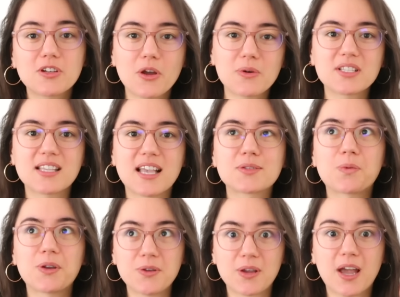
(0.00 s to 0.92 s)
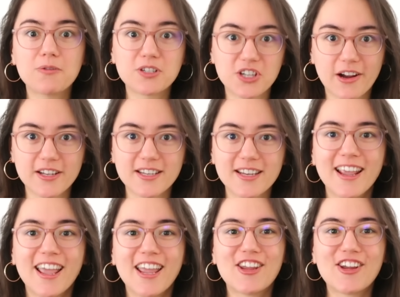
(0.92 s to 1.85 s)
Noah says when you get rejected,
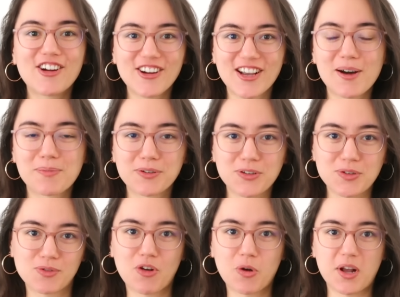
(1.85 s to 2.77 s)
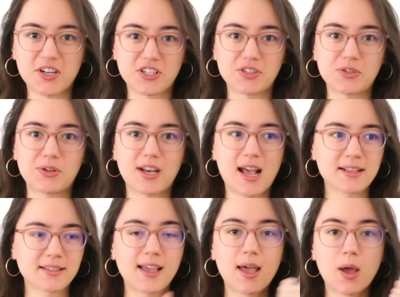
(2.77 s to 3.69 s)
here are a couple useful questions you can ask.